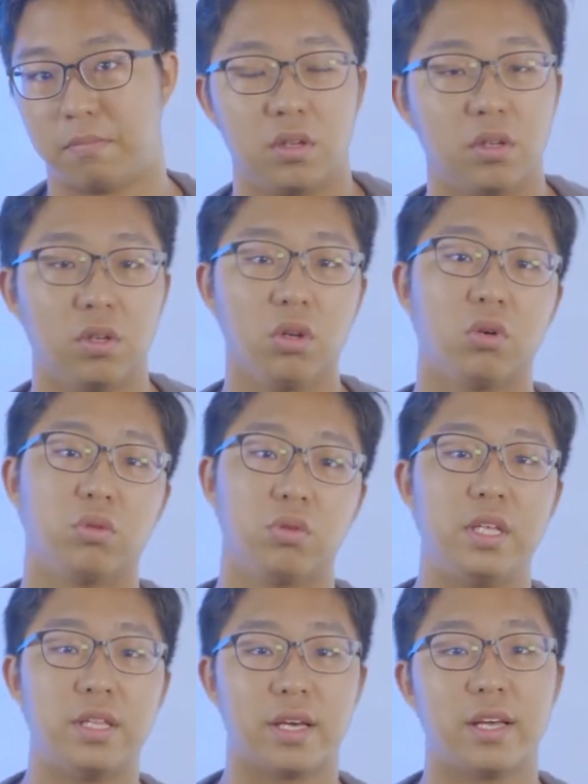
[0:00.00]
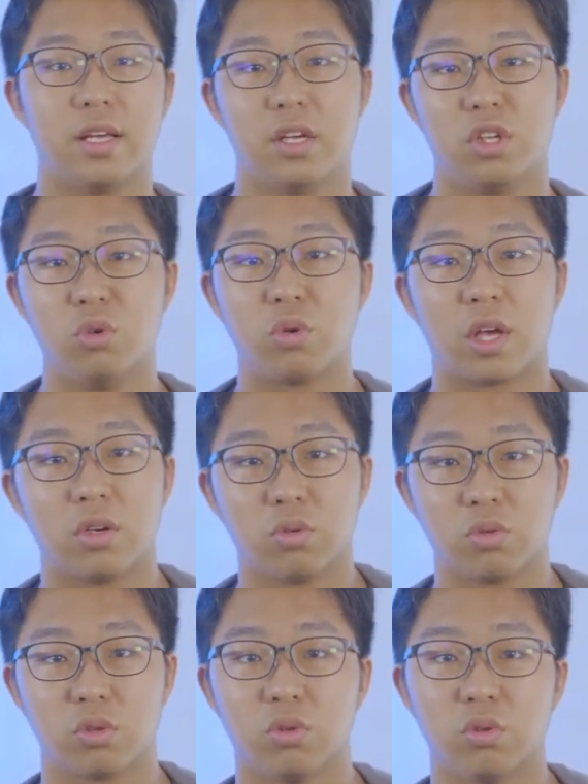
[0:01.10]
Not only that, you can
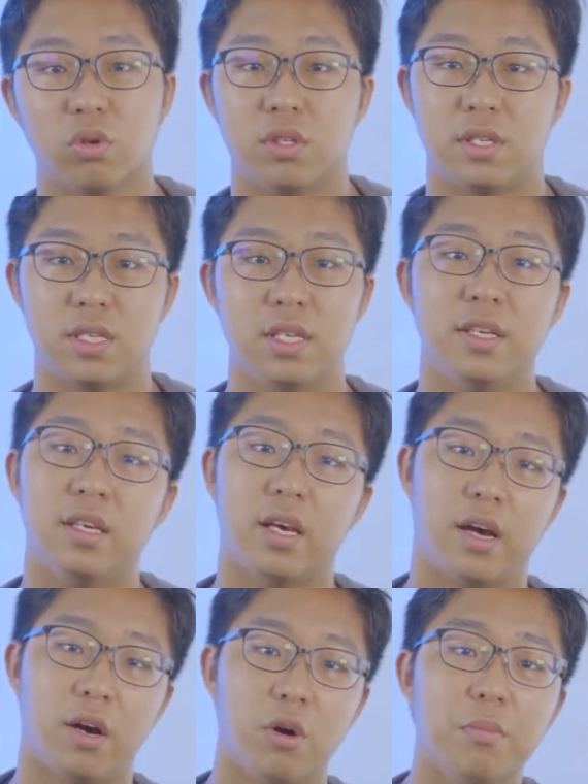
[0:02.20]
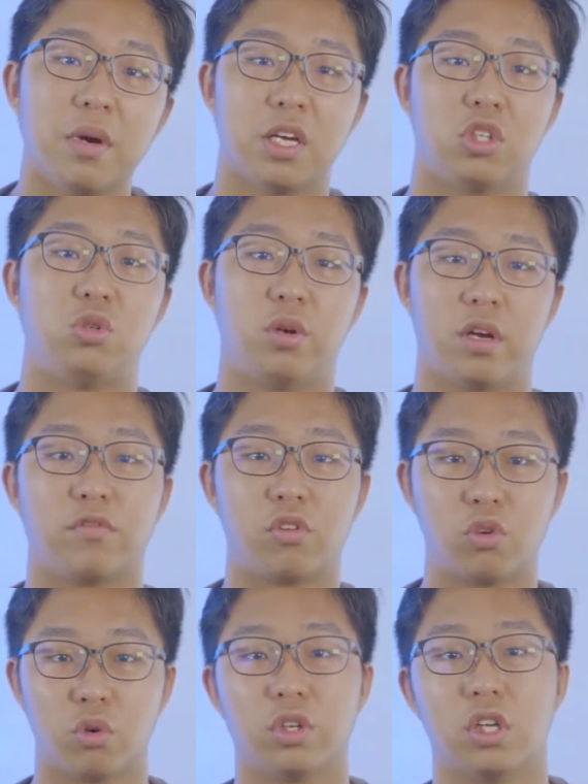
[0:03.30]
also see how much you have
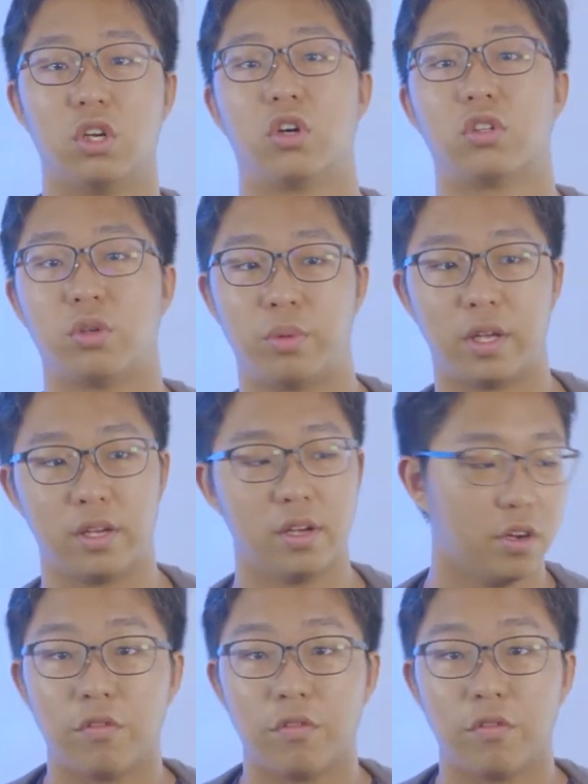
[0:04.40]
grown along the way.